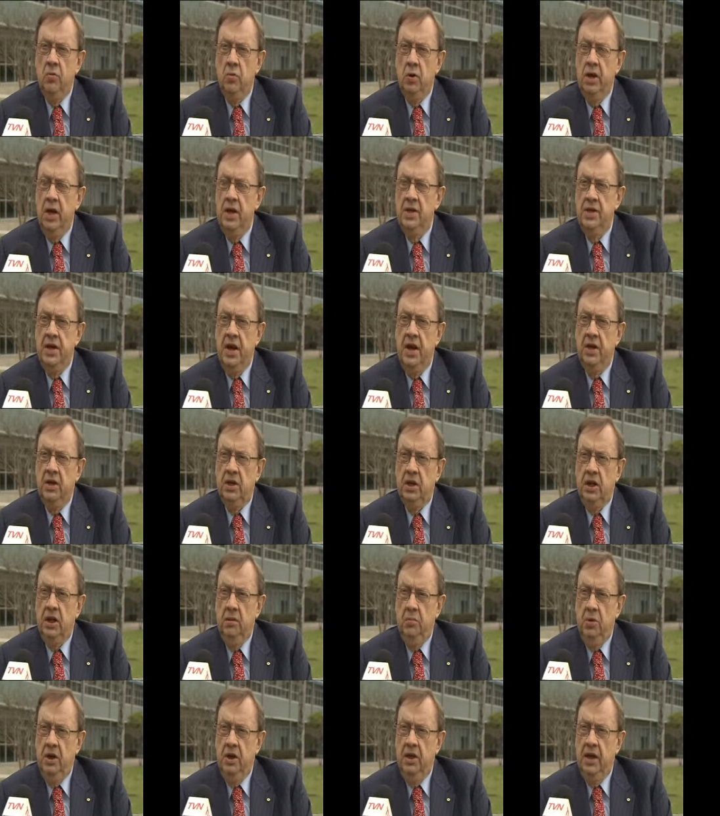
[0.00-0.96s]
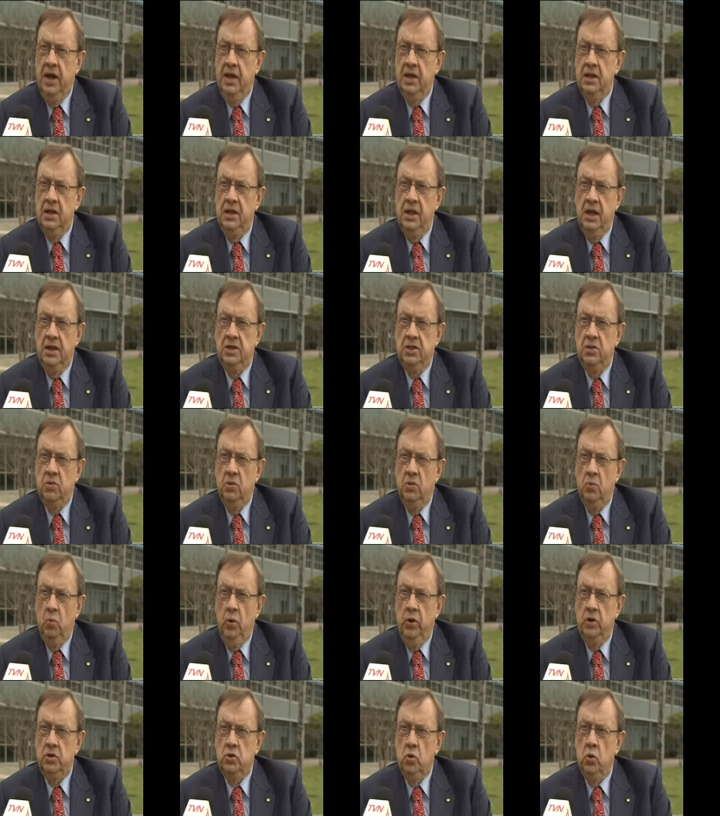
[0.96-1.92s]
will undoubtedly be that, and that's
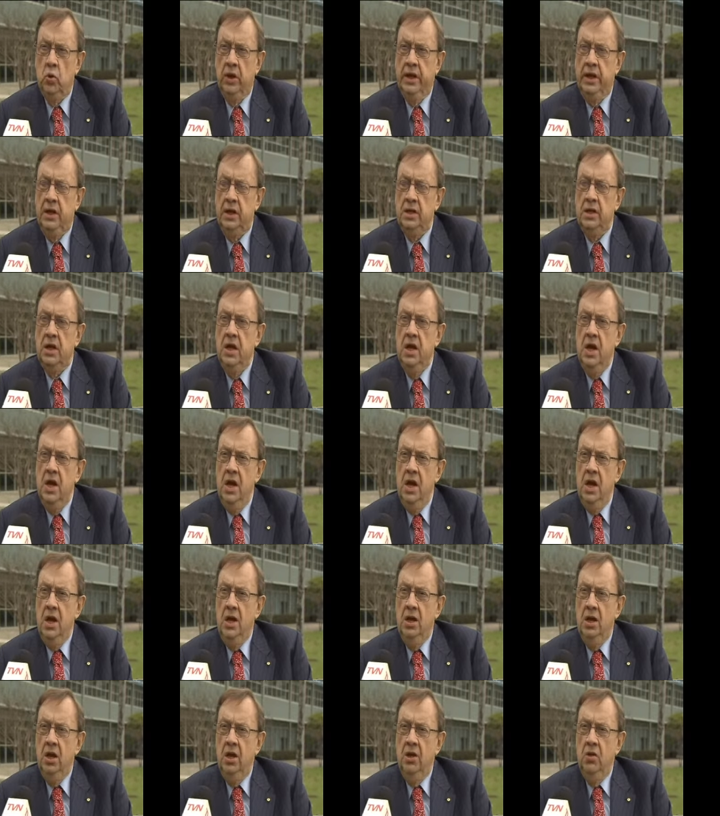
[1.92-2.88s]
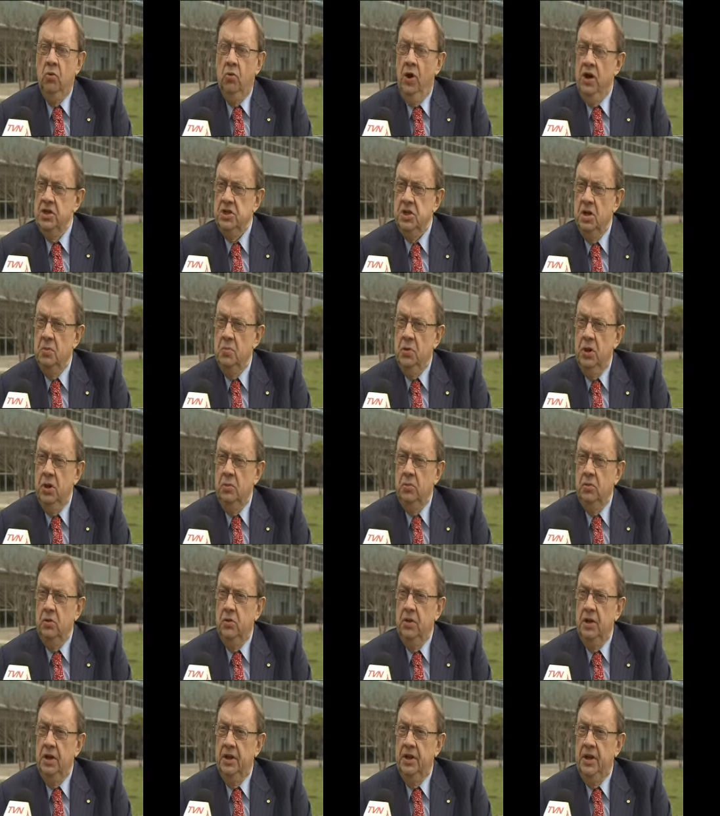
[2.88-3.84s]
where it's all headed the racing
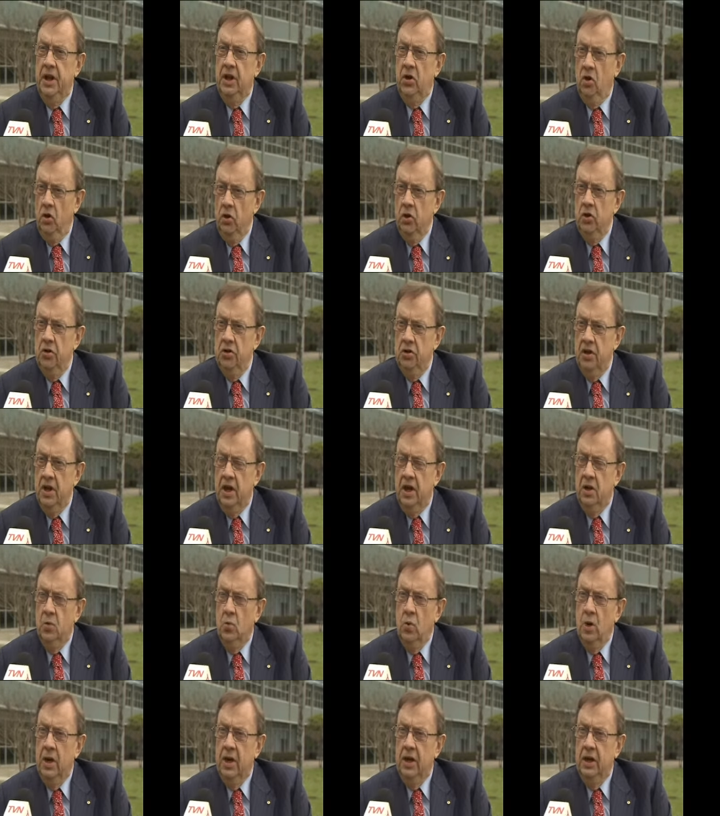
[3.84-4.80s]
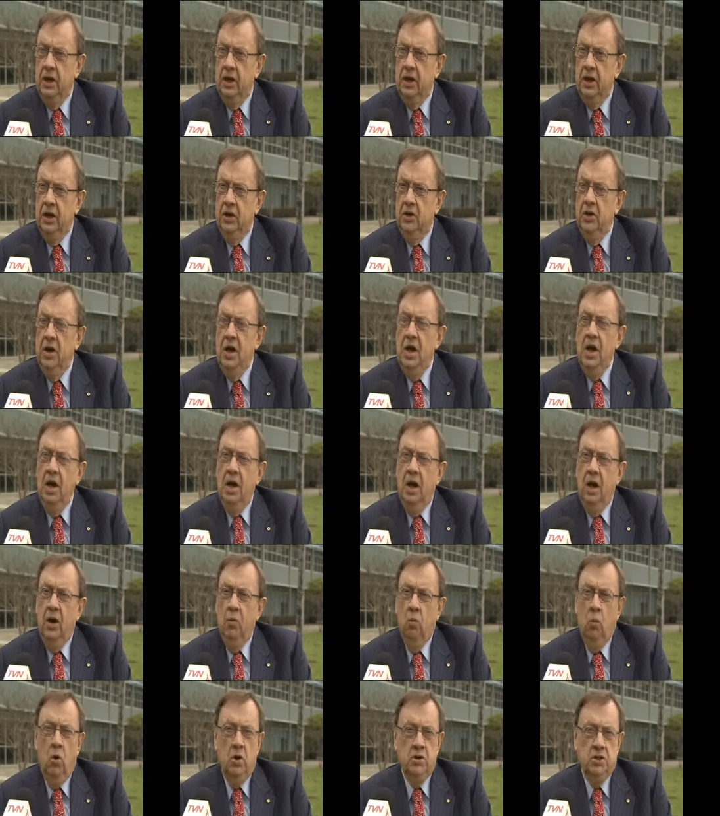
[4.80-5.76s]
people, they got onto that a while ago.
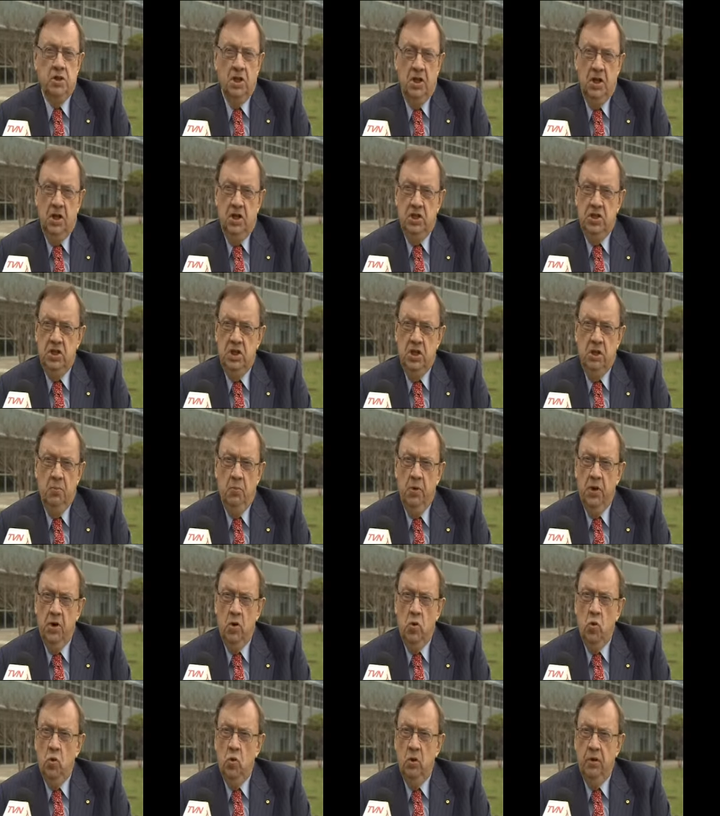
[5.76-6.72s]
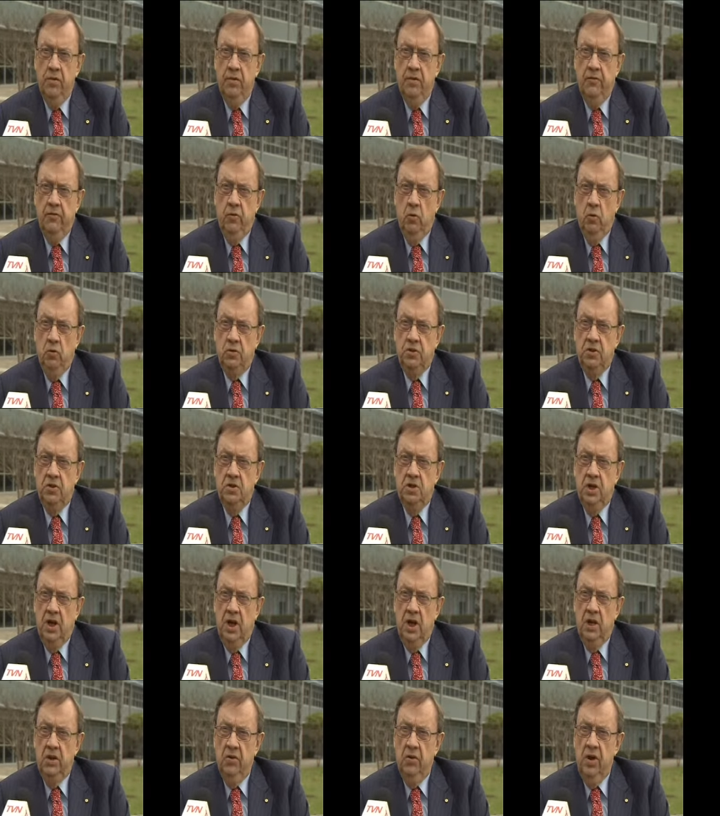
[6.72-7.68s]
It wasn't easy to bring all of the forces
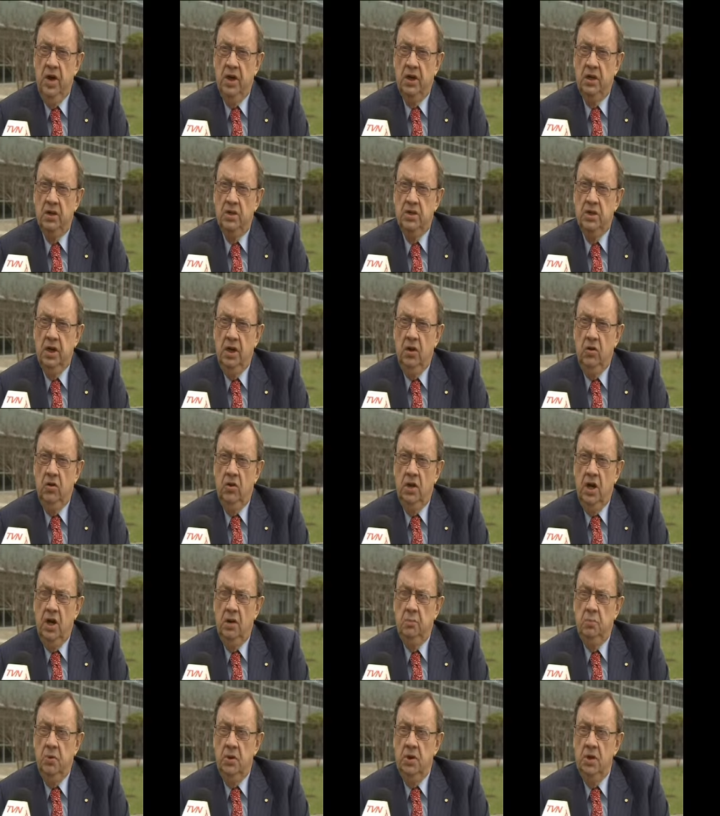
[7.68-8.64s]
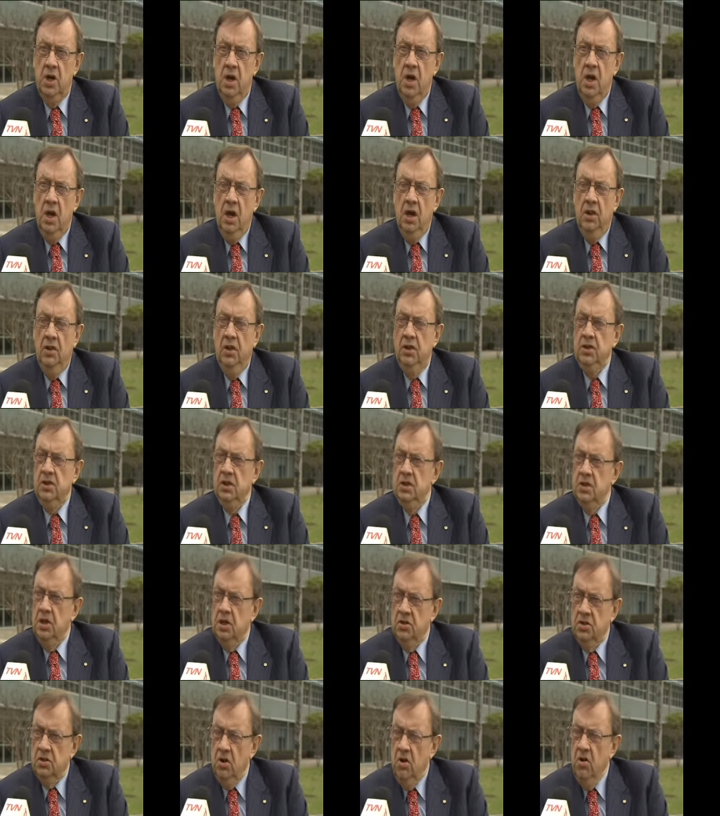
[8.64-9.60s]
together, I can tell you that, but this is
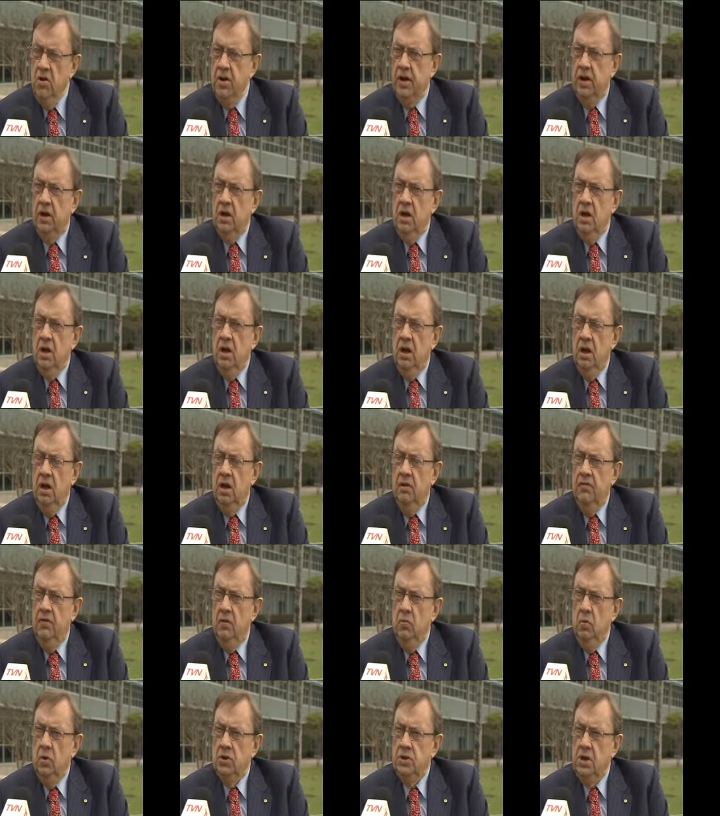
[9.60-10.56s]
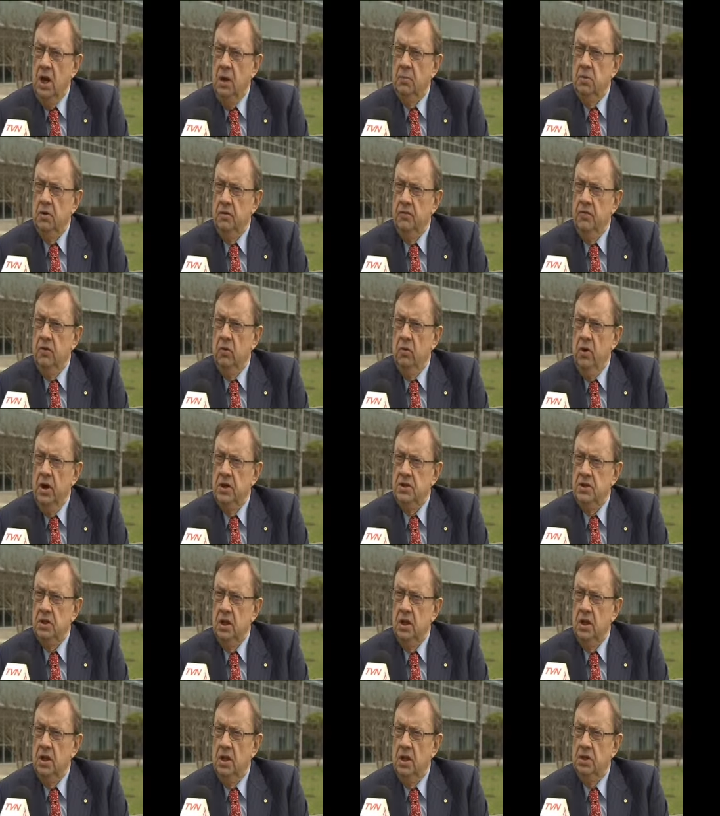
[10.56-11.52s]
historic uh, for what's happened for
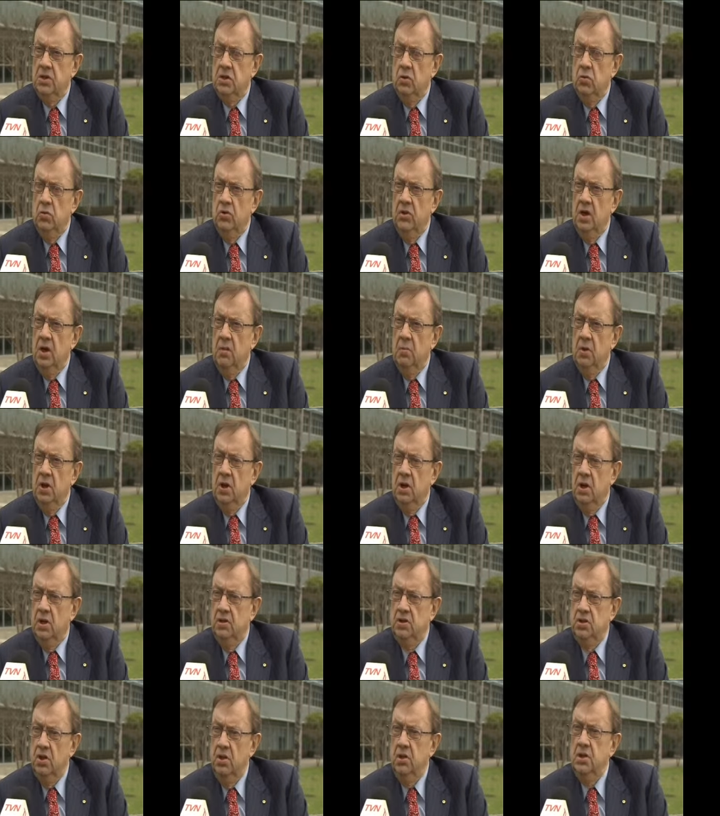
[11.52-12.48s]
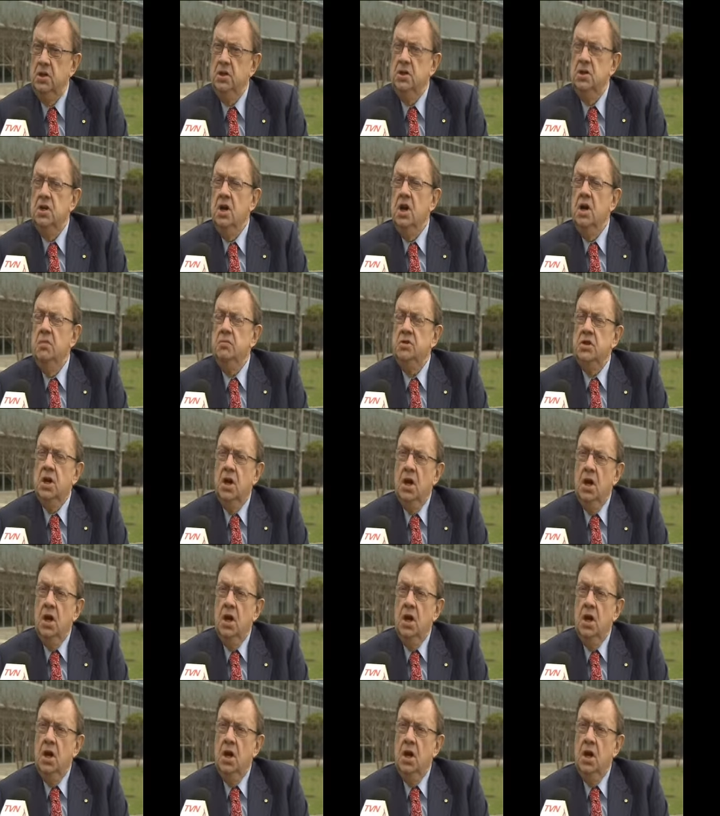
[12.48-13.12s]
racing, and that's a good thing. But at certain times,